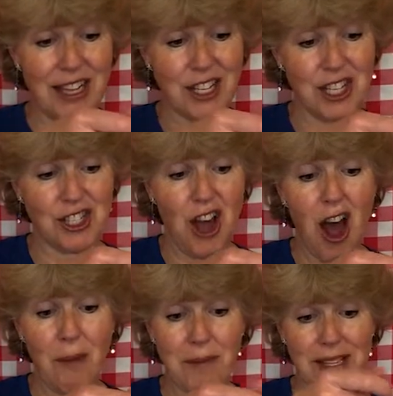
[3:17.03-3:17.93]
just
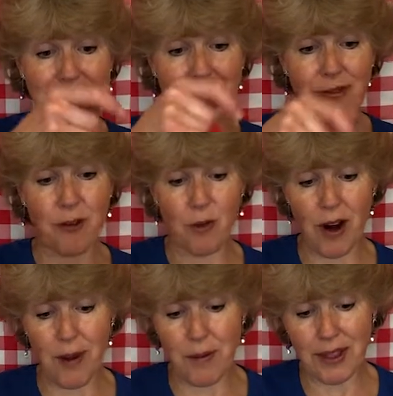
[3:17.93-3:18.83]
opposite from where
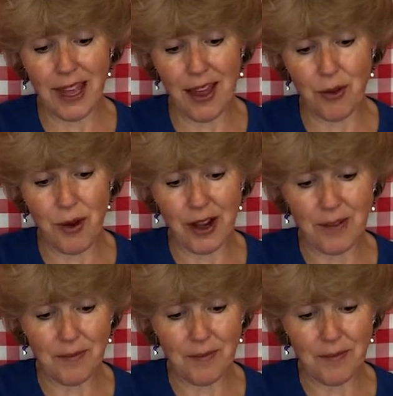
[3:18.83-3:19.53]
I put the other one,